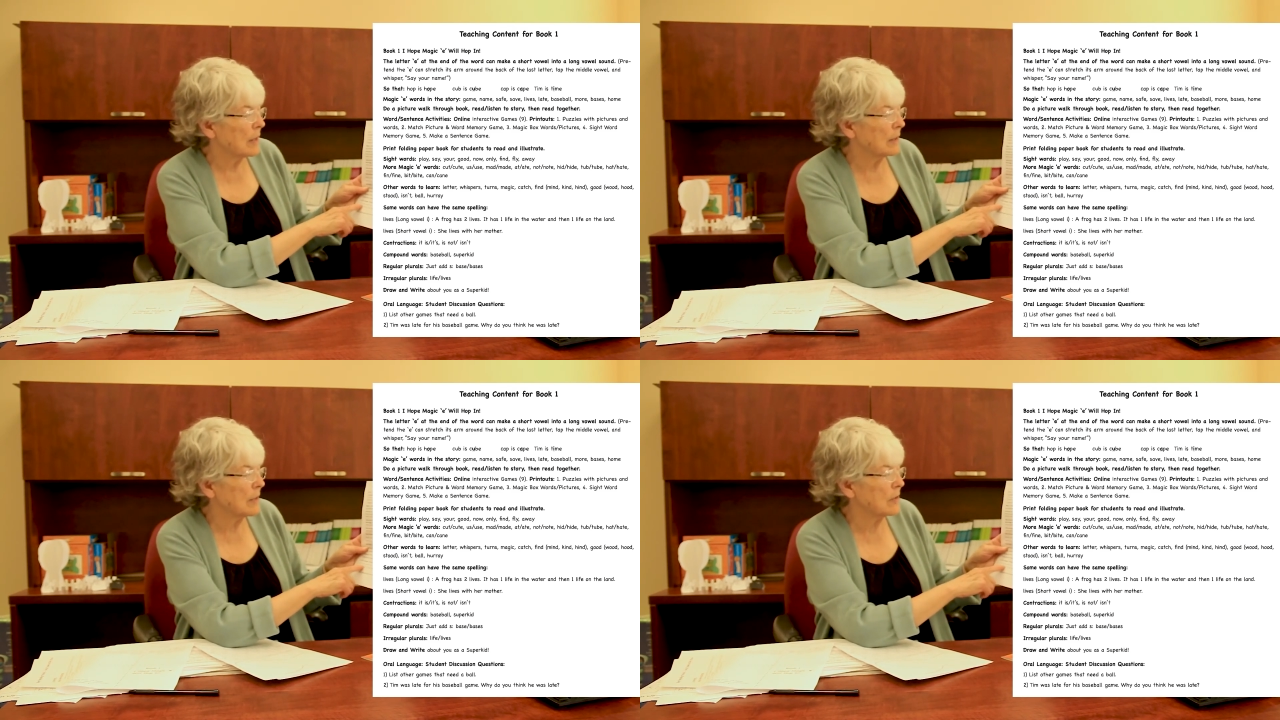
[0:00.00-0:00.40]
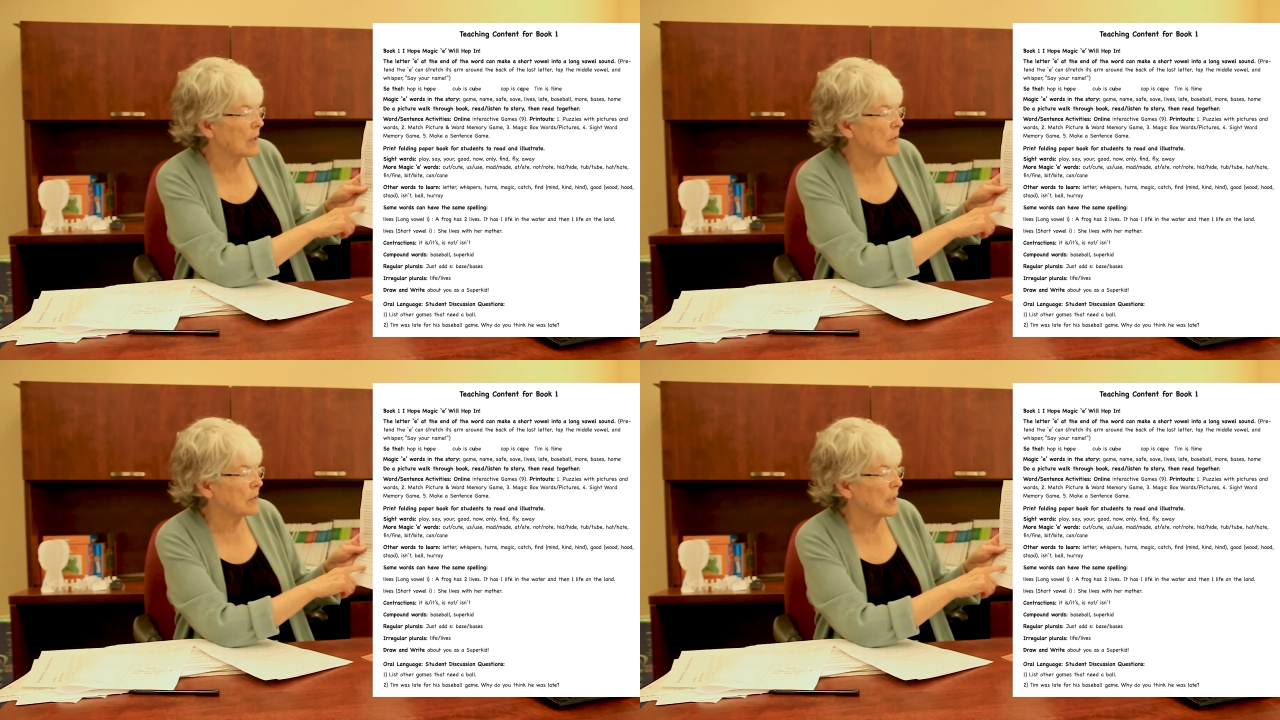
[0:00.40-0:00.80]
List
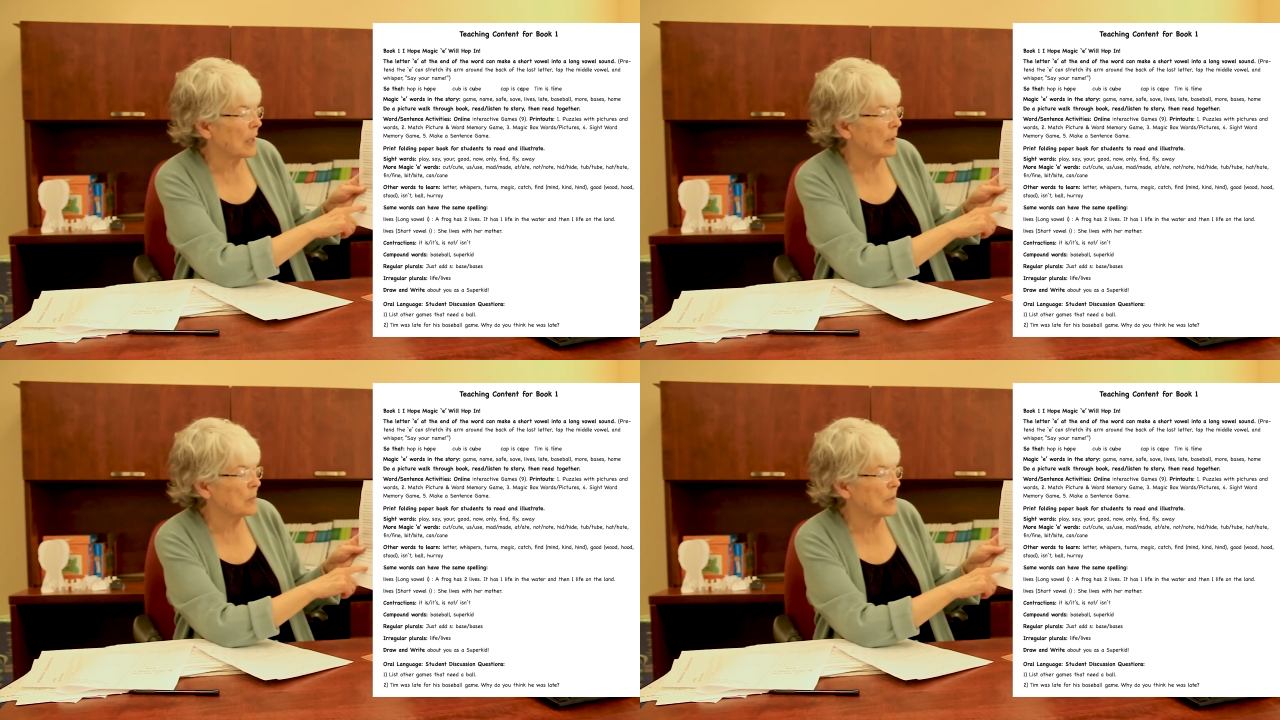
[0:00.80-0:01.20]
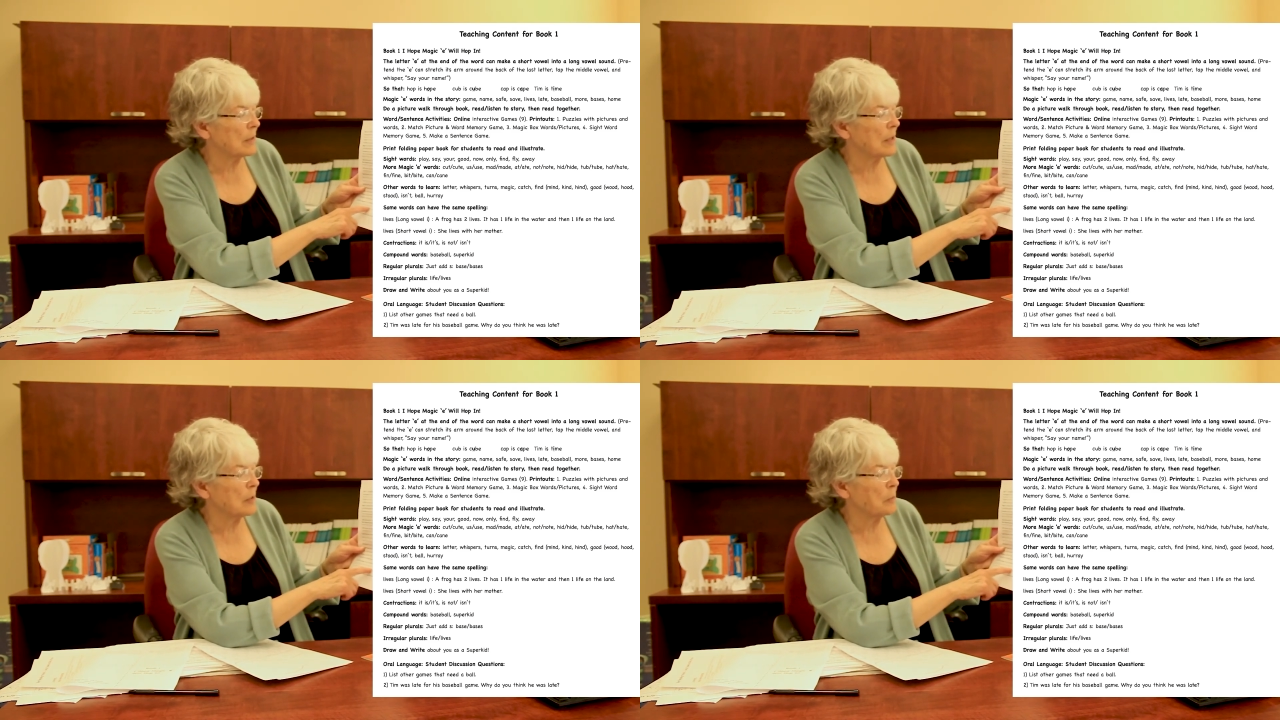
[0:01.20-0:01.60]
other games
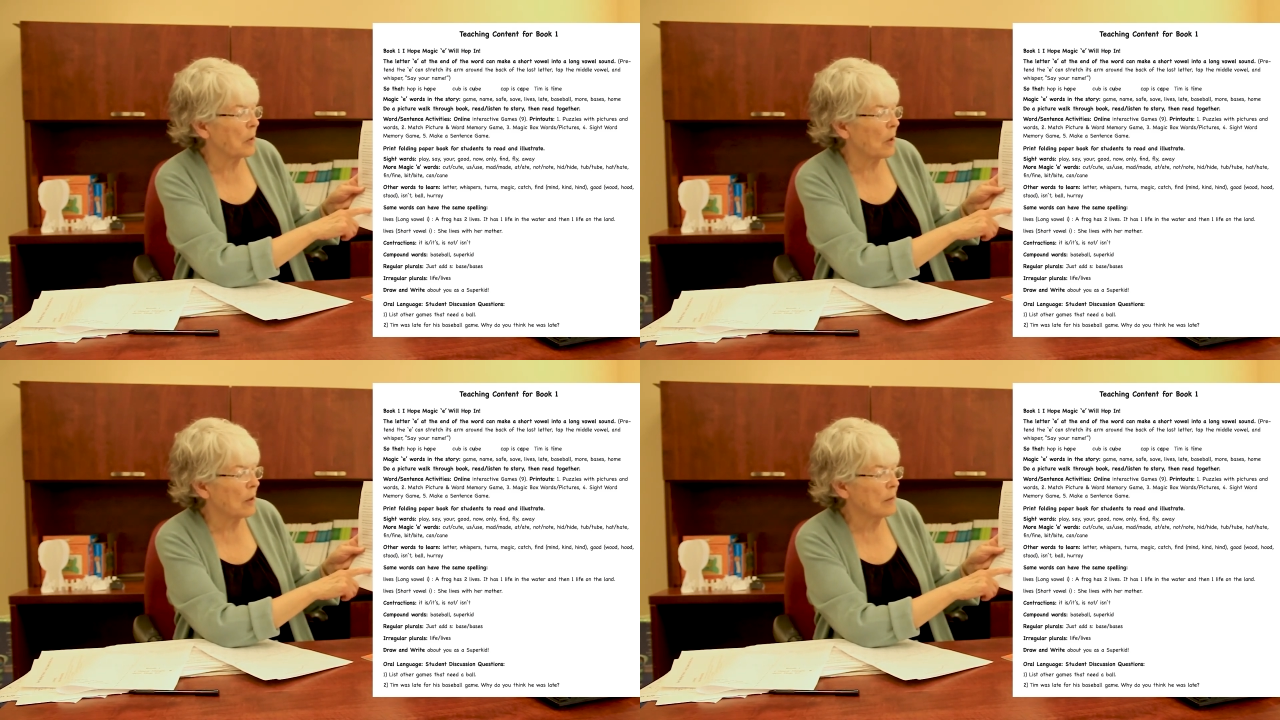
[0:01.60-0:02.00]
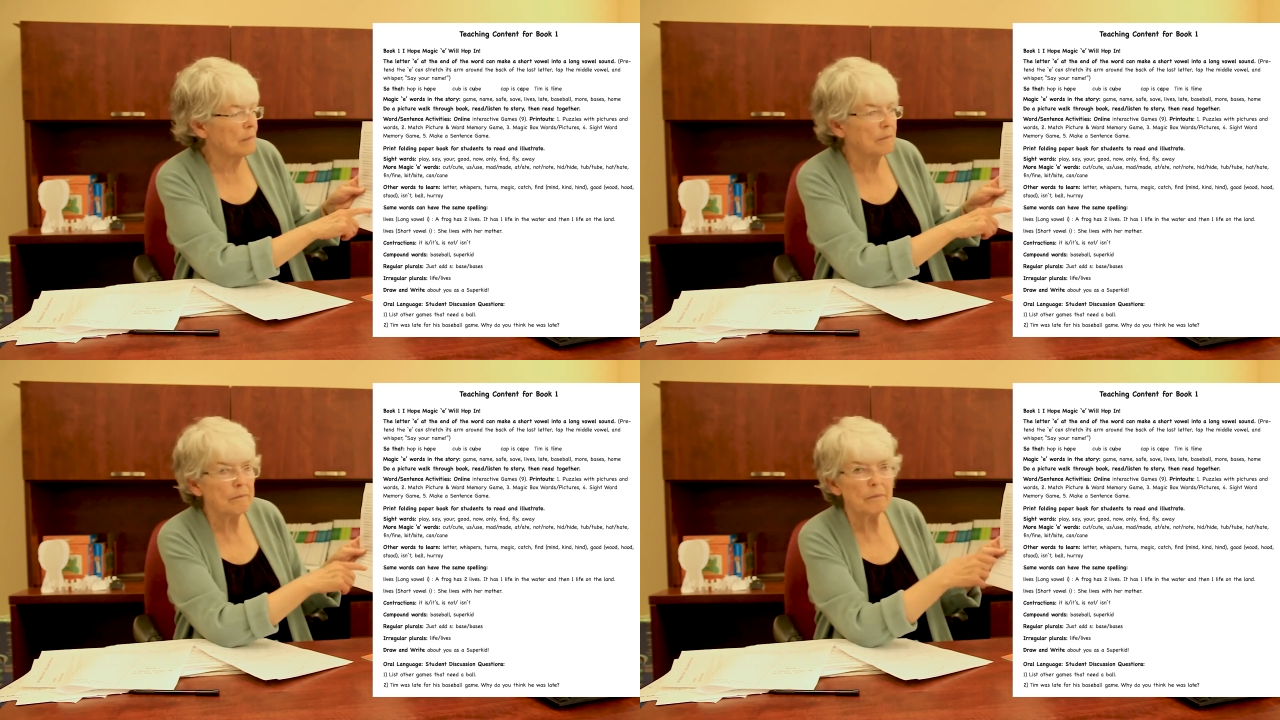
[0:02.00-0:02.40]
that need a ball.